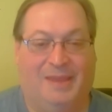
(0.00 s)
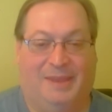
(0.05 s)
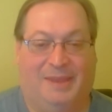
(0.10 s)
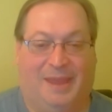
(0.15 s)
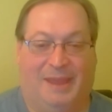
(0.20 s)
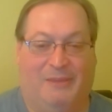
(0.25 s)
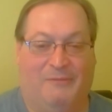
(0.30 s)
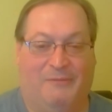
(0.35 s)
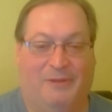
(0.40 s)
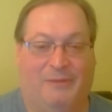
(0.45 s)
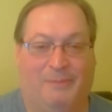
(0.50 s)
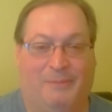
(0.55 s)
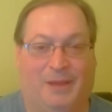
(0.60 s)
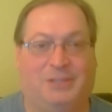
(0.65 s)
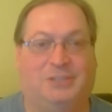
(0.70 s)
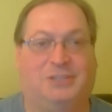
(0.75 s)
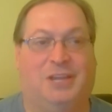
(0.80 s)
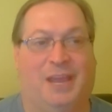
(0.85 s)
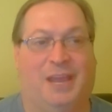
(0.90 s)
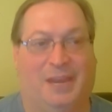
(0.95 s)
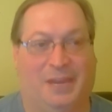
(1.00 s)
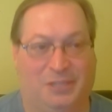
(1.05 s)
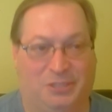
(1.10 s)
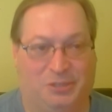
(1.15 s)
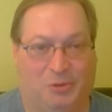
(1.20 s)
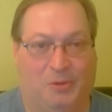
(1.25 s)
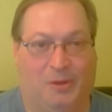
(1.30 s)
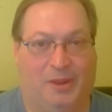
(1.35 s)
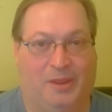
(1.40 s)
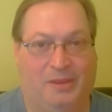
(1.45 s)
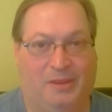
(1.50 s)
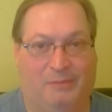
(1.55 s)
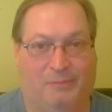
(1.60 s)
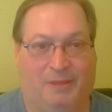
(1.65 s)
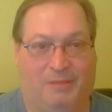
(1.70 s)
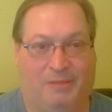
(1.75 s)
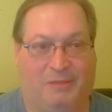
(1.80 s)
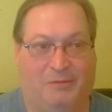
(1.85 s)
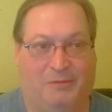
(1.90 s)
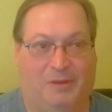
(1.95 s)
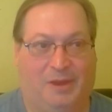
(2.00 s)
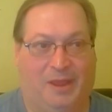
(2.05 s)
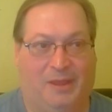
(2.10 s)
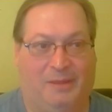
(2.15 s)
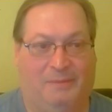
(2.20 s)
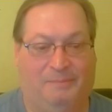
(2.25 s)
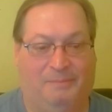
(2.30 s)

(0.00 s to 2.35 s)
Thank you very much, and enjoy the rest of your day.